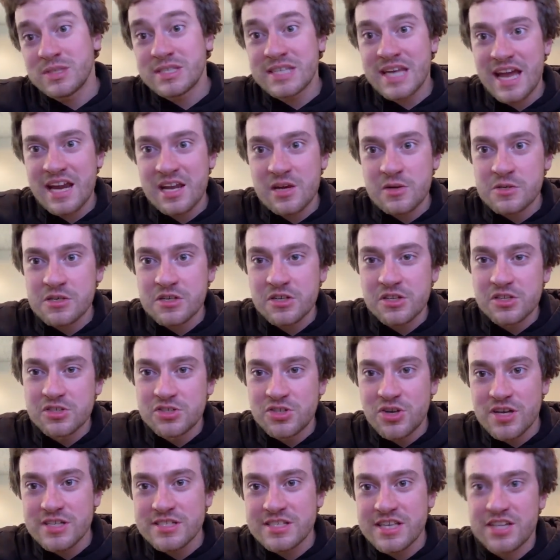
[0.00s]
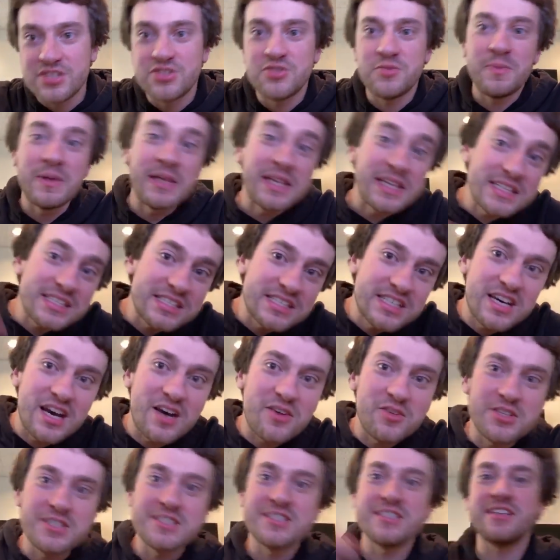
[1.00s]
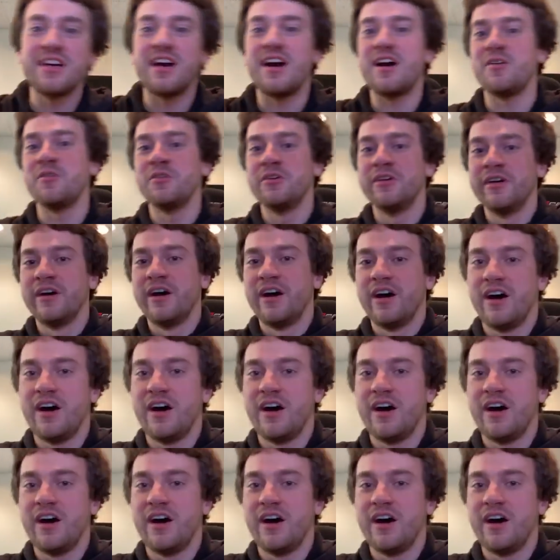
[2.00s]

What's categorical cross entropy? Let's go, let's go.